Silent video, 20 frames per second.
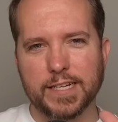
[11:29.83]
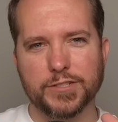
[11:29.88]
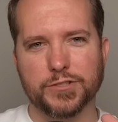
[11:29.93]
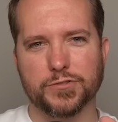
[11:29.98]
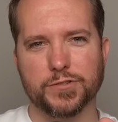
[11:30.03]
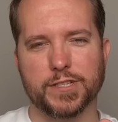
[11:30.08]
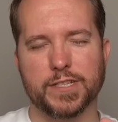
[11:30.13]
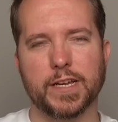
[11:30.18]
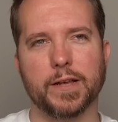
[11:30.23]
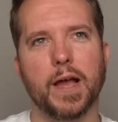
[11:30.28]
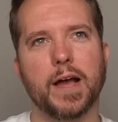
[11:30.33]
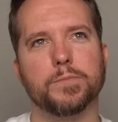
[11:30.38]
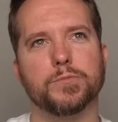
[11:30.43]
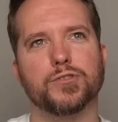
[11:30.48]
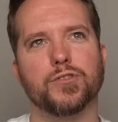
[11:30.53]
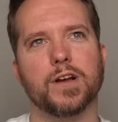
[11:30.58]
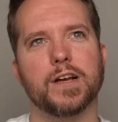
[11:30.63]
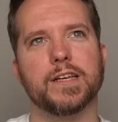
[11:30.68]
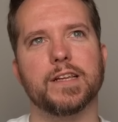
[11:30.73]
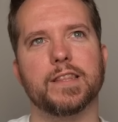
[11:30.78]
interesting. I'm
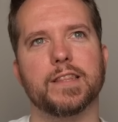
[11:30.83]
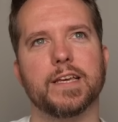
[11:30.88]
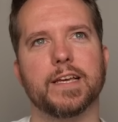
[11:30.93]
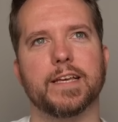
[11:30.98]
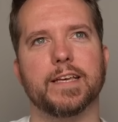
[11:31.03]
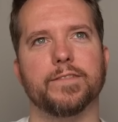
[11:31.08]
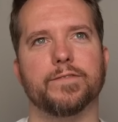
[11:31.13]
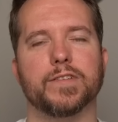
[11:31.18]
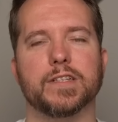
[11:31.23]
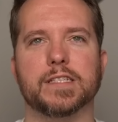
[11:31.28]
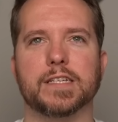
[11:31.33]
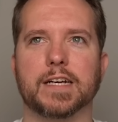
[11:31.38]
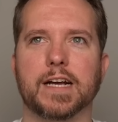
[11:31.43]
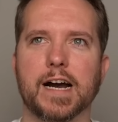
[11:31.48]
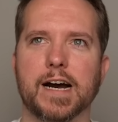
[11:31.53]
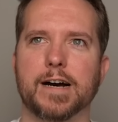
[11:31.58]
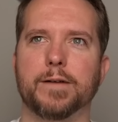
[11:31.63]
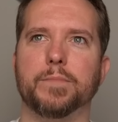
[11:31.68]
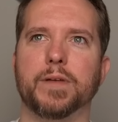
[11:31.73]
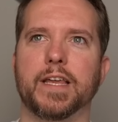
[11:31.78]
trying to think if it's a
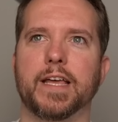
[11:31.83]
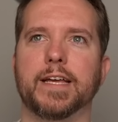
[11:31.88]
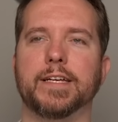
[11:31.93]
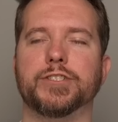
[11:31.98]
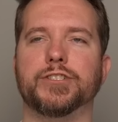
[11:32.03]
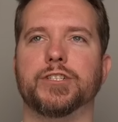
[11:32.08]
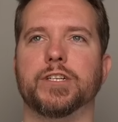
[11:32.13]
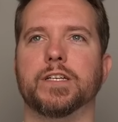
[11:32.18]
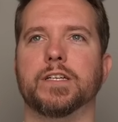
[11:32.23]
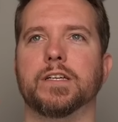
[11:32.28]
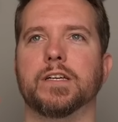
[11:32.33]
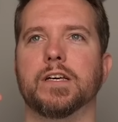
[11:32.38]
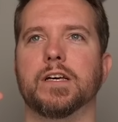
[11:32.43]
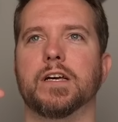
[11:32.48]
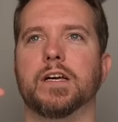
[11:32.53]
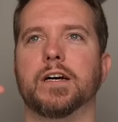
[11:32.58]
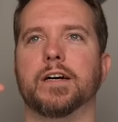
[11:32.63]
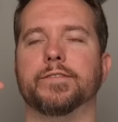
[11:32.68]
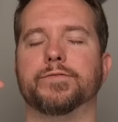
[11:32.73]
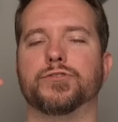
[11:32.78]
combination
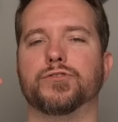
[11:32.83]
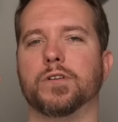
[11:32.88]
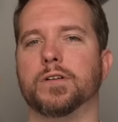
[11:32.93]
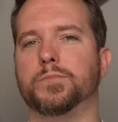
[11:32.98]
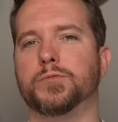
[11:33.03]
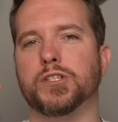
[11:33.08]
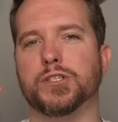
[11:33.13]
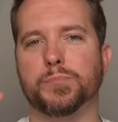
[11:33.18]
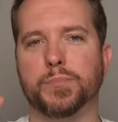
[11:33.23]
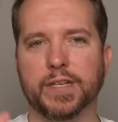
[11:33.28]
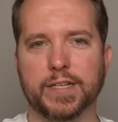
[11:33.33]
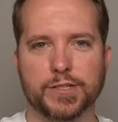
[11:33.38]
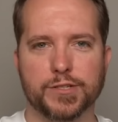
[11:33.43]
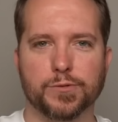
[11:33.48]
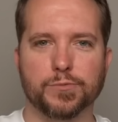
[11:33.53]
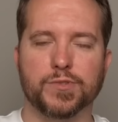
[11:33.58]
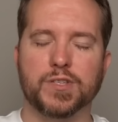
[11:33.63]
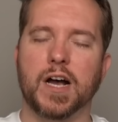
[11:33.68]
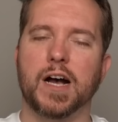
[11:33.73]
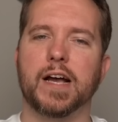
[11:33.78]
of Trump just being
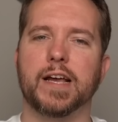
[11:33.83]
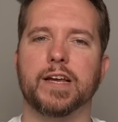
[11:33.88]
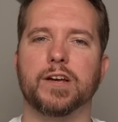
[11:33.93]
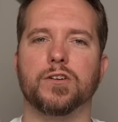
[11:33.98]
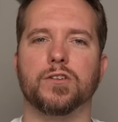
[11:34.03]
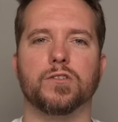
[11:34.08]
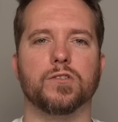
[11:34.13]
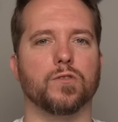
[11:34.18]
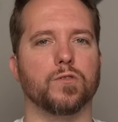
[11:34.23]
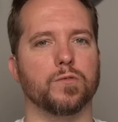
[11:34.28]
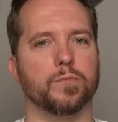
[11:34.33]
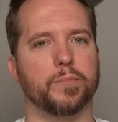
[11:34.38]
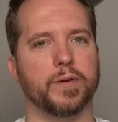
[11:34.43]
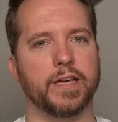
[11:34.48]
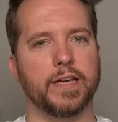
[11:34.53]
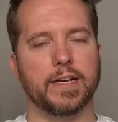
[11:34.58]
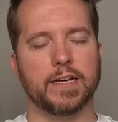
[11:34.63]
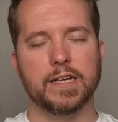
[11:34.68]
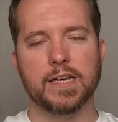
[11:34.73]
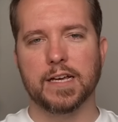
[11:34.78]
so tired or
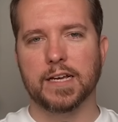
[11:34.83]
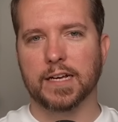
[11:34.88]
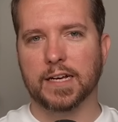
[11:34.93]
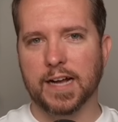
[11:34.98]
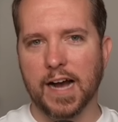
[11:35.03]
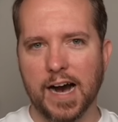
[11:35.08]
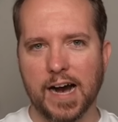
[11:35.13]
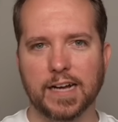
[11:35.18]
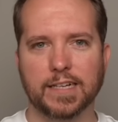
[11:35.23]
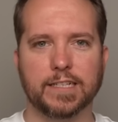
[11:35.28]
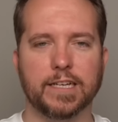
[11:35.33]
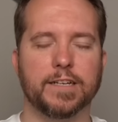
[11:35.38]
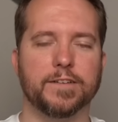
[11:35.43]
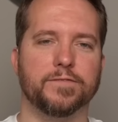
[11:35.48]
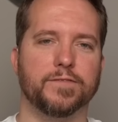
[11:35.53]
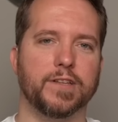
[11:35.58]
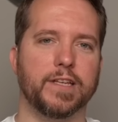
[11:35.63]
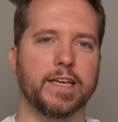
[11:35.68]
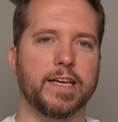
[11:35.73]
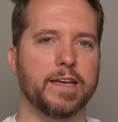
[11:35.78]
being
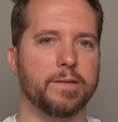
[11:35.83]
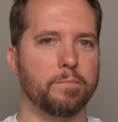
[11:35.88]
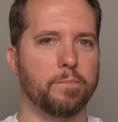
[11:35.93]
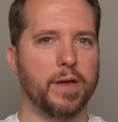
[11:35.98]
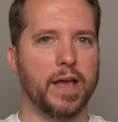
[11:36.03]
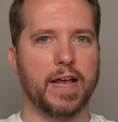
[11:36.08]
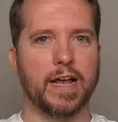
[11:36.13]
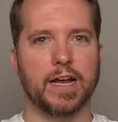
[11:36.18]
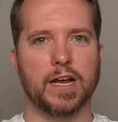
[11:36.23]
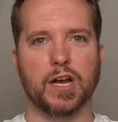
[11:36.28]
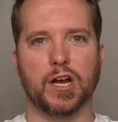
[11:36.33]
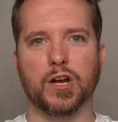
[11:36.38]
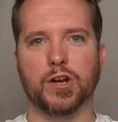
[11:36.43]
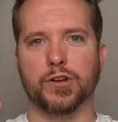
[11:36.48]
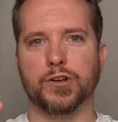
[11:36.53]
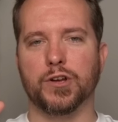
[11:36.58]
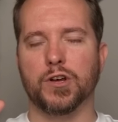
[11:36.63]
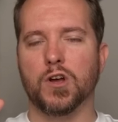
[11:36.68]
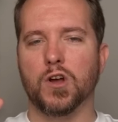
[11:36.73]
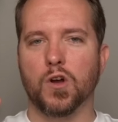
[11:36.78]
cognitively
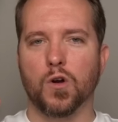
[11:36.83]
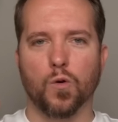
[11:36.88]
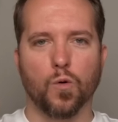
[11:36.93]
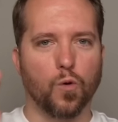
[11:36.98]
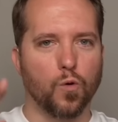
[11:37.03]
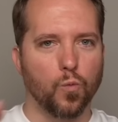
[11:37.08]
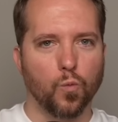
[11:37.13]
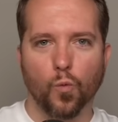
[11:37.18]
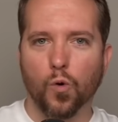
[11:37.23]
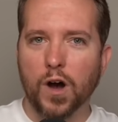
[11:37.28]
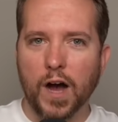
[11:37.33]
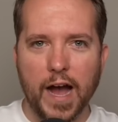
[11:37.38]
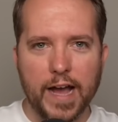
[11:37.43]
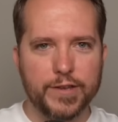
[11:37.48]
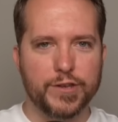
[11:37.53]
impaired or what.